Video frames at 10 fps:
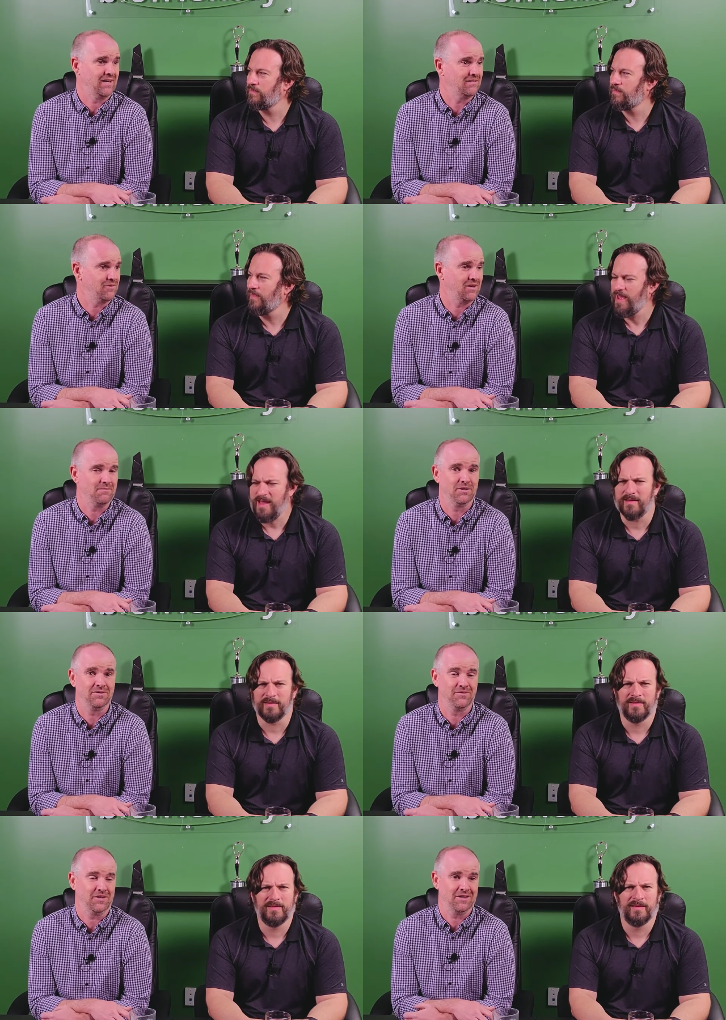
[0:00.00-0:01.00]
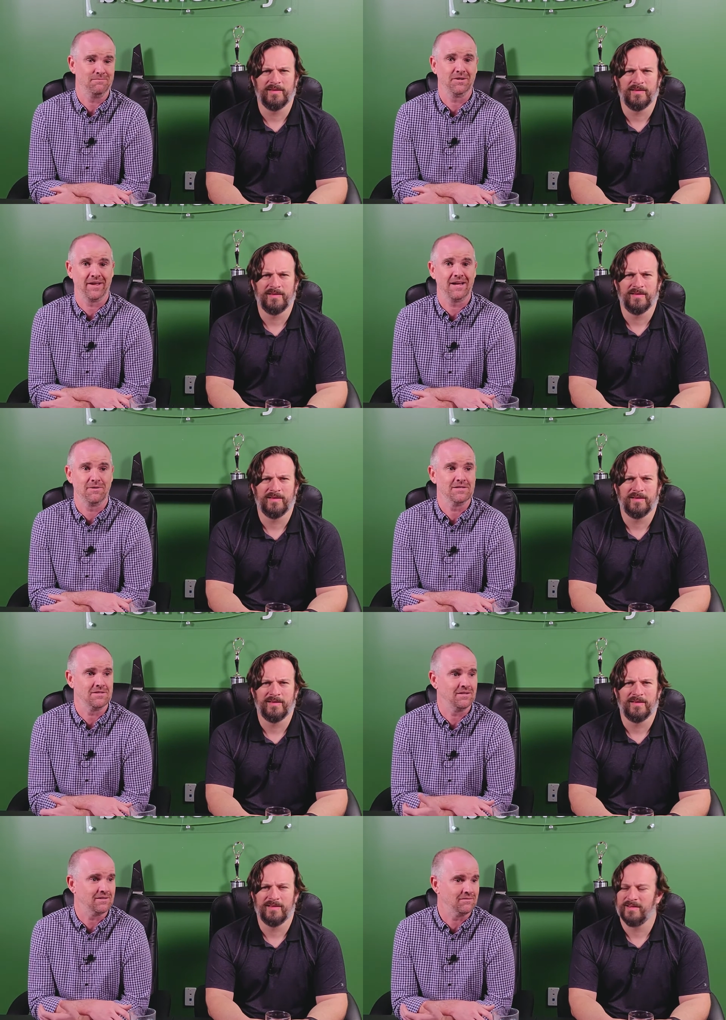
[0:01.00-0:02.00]
Speaker 1: right? If you're going to build, if you're going to build highways,
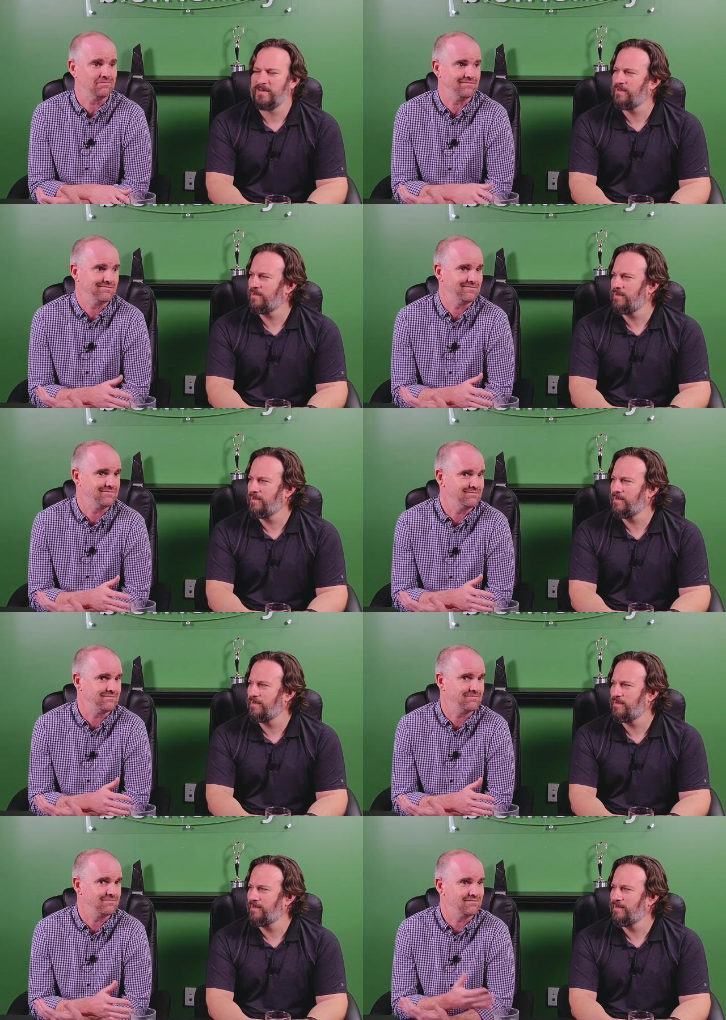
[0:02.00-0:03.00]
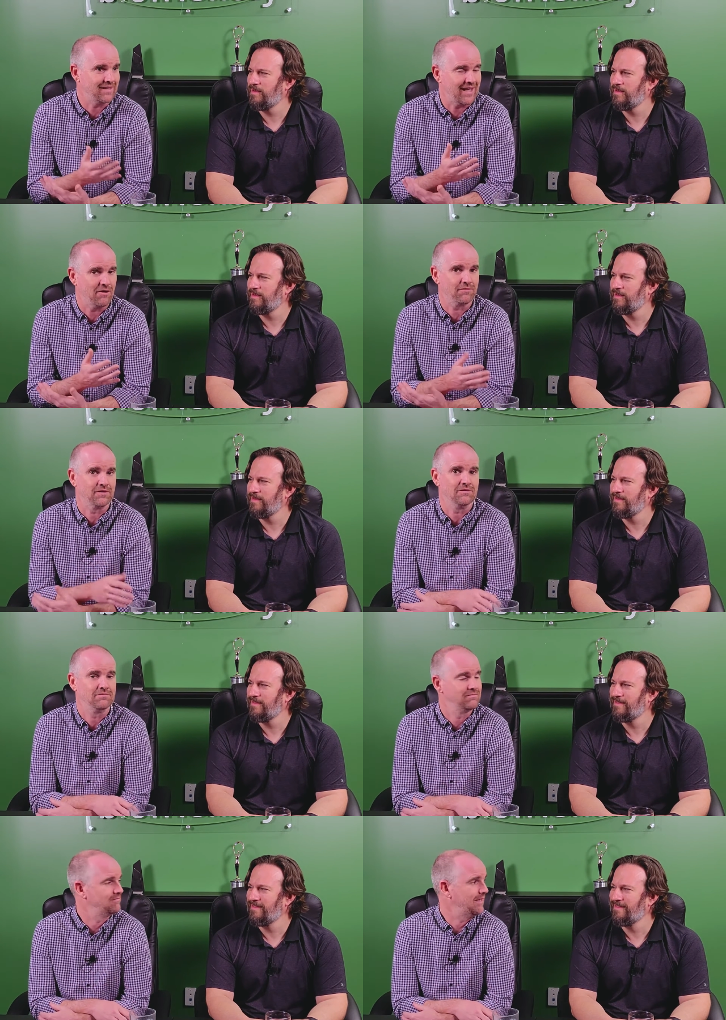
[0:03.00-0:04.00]
you need to account for
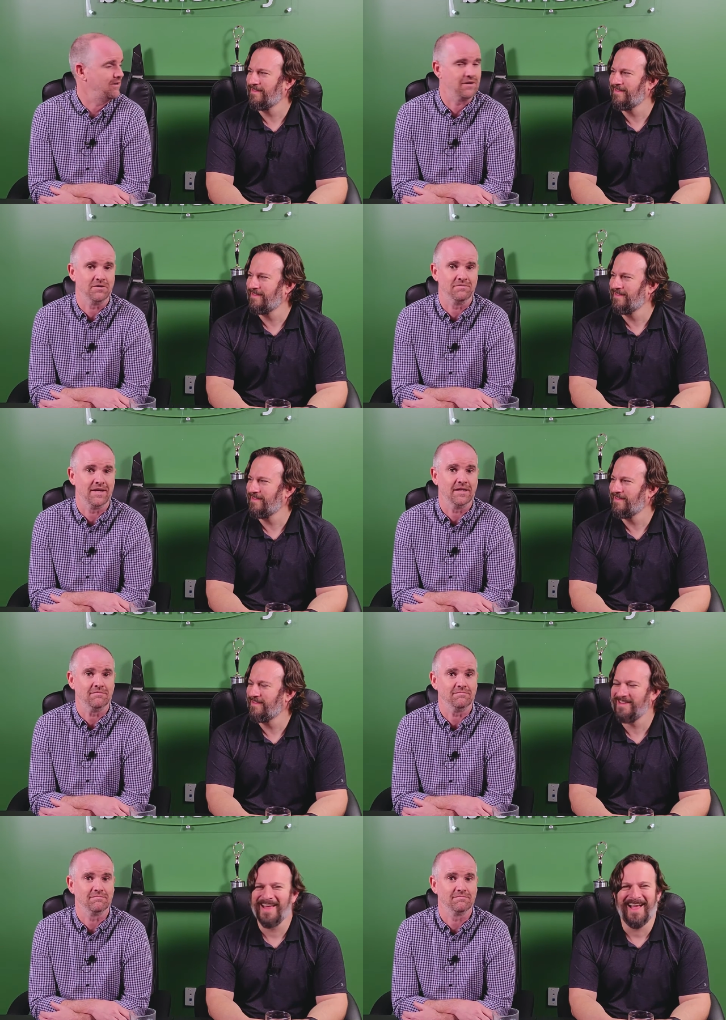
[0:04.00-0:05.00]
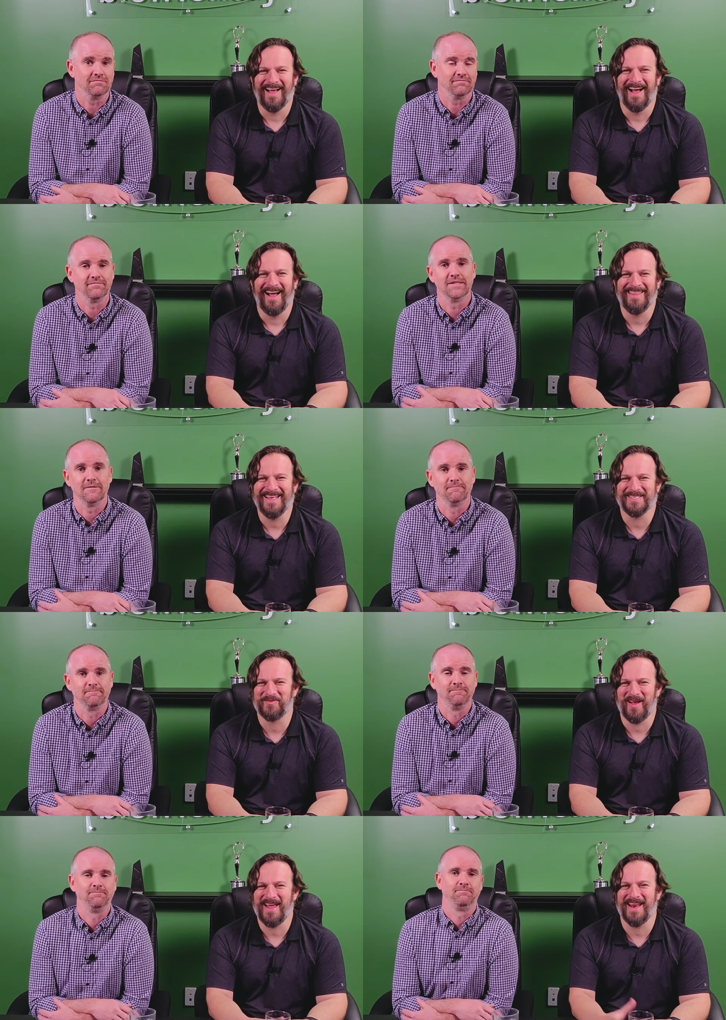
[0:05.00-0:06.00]
the area you're invading. Yeah, I think it's
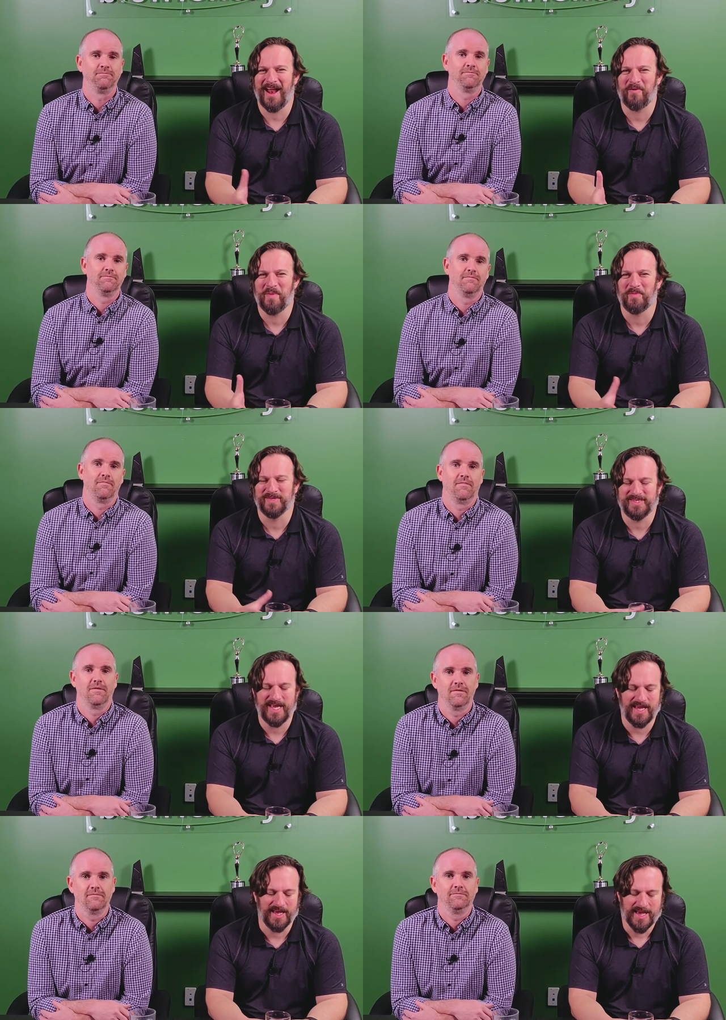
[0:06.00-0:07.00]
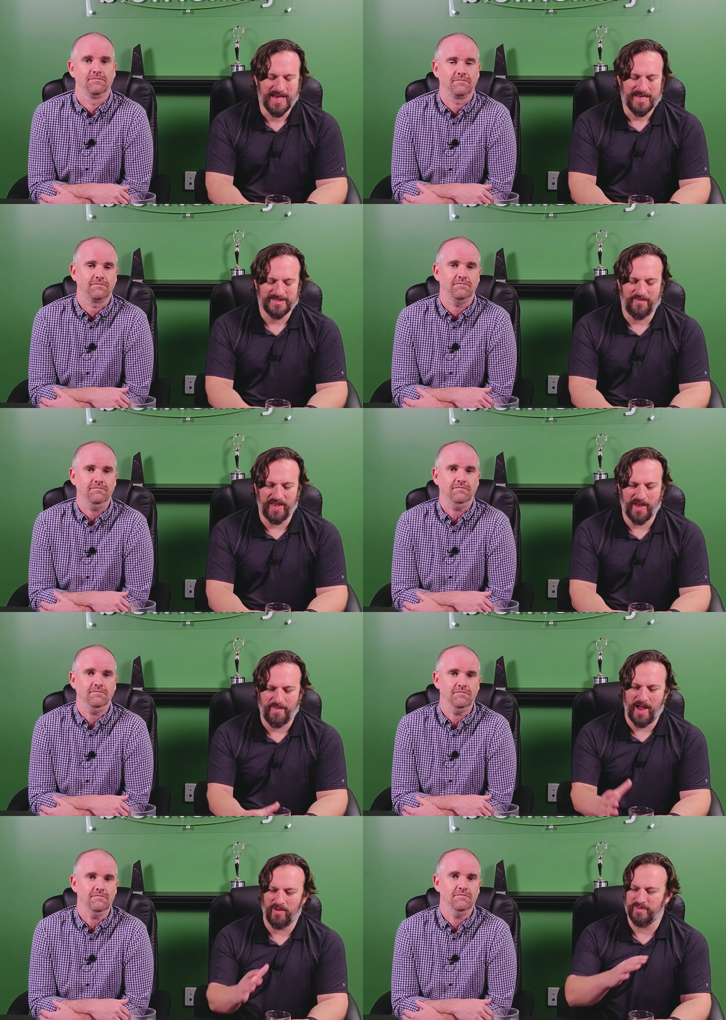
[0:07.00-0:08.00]
great.
Speaker 2: And I remember seeing something
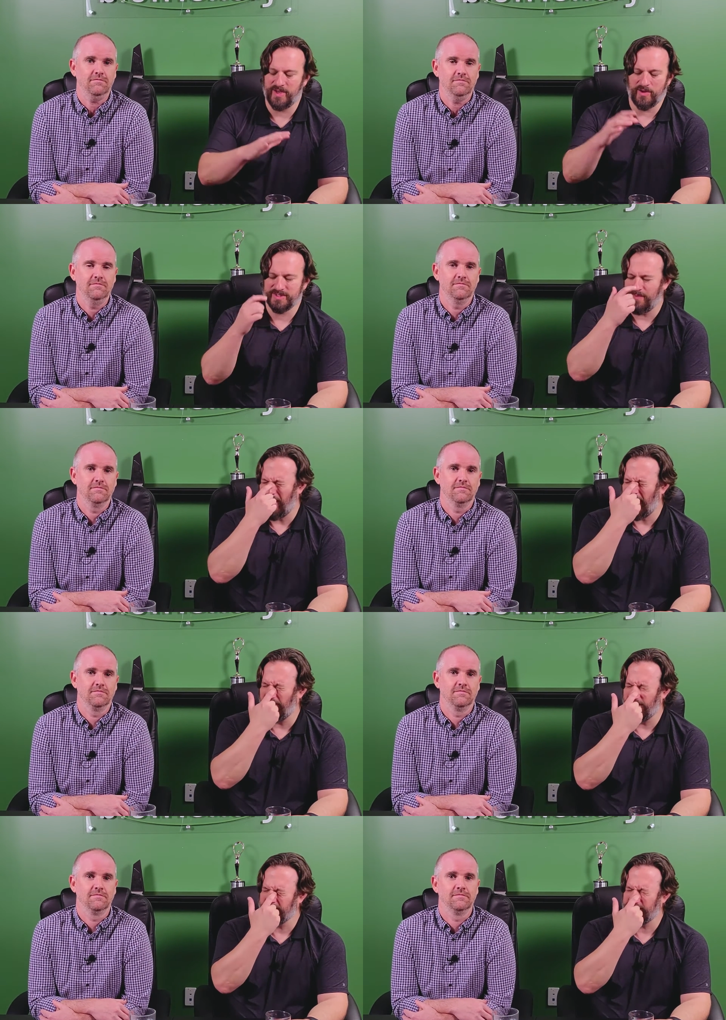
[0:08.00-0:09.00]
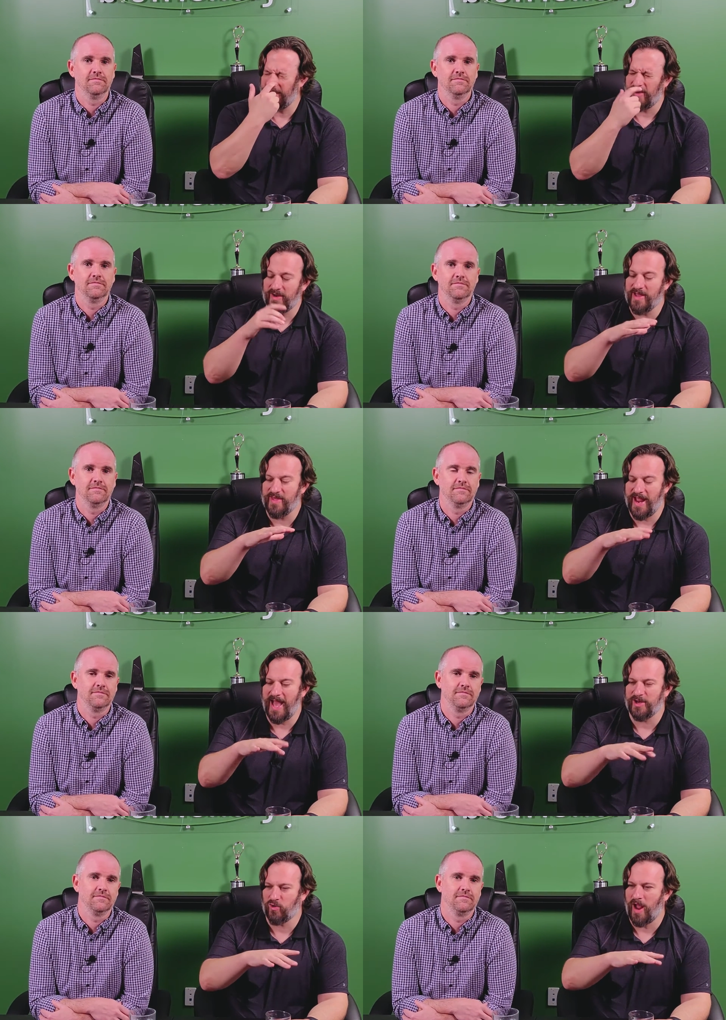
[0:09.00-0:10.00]
about, you know, some island area that
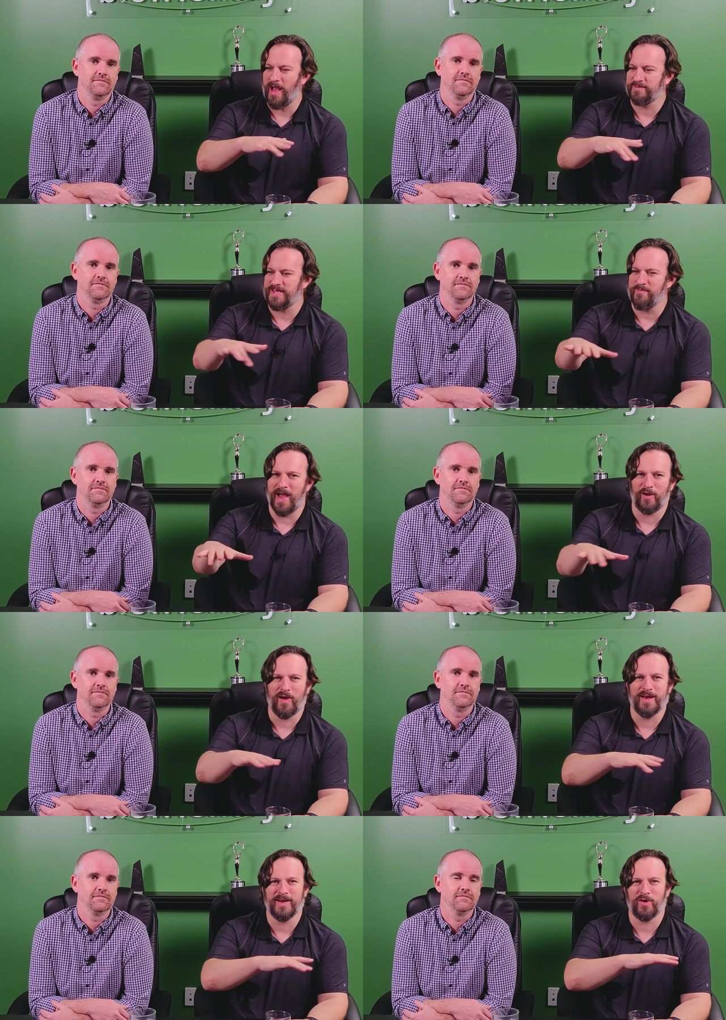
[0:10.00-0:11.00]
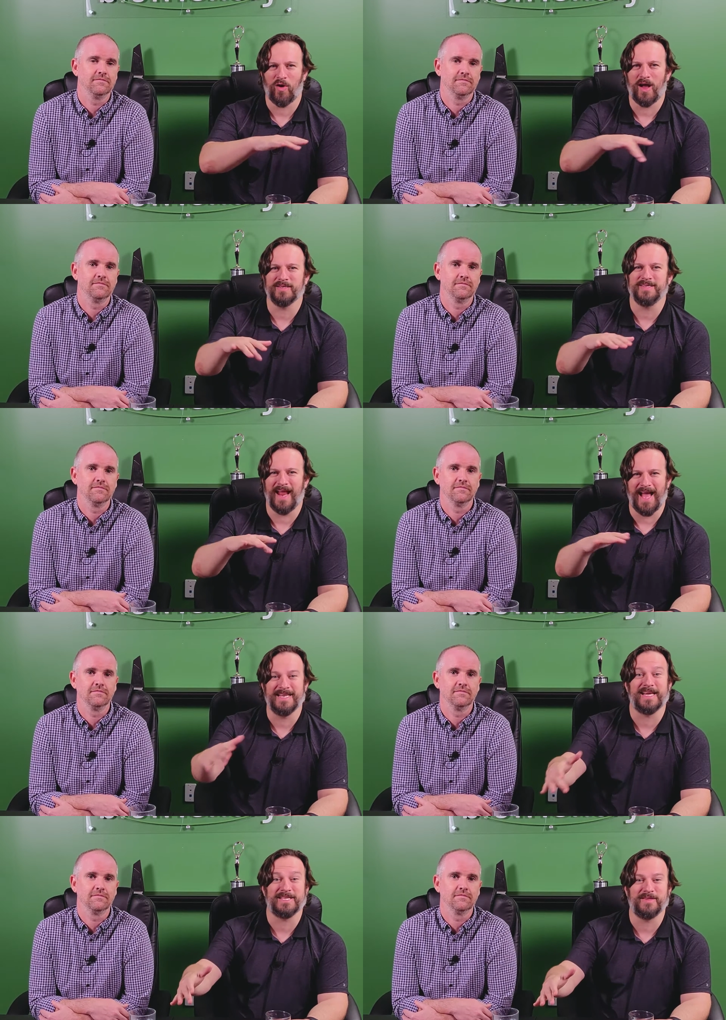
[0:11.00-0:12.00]
had crabs that migrated across and had to get